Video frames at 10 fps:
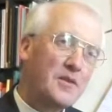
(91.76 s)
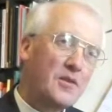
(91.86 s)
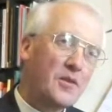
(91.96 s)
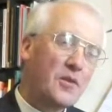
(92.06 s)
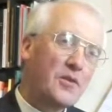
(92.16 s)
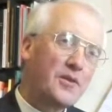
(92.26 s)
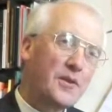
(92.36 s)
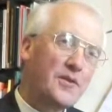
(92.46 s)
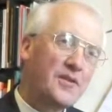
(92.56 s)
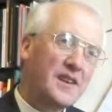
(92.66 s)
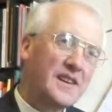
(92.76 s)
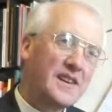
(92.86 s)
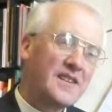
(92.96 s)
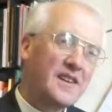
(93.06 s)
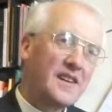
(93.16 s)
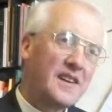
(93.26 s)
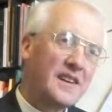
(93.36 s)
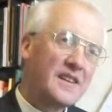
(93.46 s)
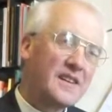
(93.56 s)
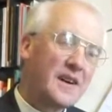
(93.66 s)
You'll also have seen it
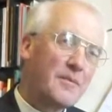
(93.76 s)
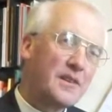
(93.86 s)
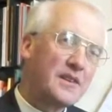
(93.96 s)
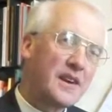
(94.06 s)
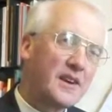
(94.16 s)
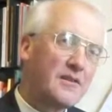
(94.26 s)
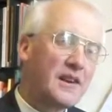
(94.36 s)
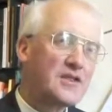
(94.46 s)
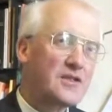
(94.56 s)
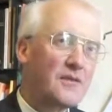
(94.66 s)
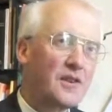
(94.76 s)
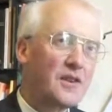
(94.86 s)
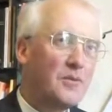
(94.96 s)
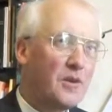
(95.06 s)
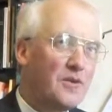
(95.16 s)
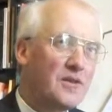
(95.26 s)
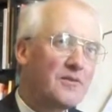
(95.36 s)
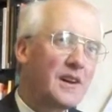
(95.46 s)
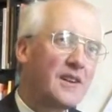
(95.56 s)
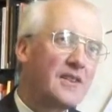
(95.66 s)
in the decoration of the
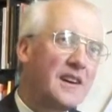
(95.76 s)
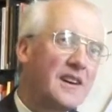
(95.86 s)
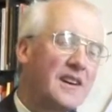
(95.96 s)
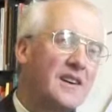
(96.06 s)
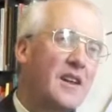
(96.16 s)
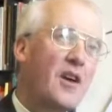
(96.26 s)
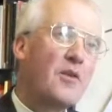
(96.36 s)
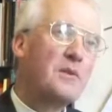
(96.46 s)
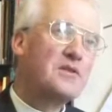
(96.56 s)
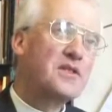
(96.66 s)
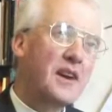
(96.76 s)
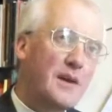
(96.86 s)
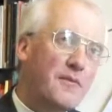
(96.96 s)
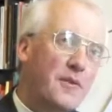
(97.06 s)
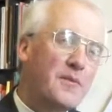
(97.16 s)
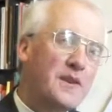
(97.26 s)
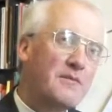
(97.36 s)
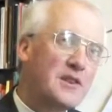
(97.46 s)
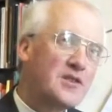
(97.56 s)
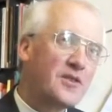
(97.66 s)
communion rail kneeler, which came from the
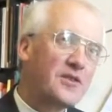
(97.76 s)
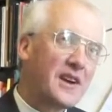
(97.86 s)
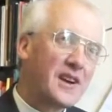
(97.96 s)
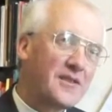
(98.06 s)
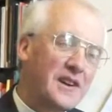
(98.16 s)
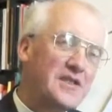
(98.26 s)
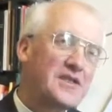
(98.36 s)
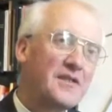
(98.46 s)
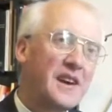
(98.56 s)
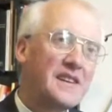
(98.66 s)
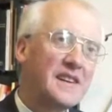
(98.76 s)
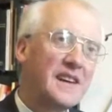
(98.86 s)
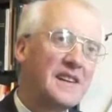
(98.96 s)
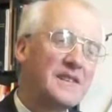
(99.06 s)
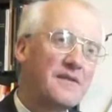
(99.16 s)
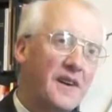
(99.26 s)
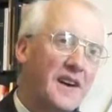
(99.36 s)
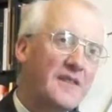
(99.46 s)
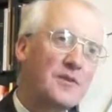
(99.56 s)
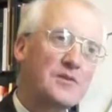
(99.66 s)
original decoration of
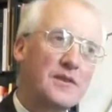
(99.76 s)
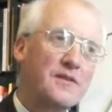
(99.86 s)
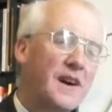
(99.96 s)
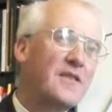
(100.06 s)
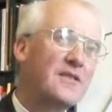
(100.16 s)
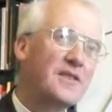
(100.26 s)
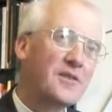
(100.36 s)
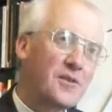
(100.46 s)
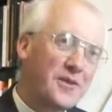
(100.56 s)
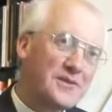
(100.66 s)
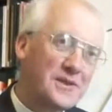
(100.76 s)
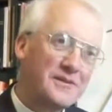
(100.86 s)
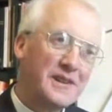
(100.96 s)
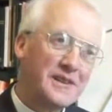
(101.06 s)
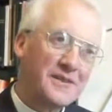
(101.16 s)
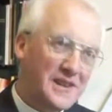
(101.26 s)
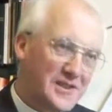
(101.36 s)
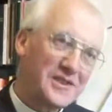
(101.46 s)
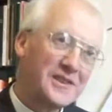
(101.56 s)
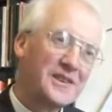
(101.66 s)
1885, which we found in the course of the
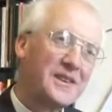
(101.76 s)
renovation.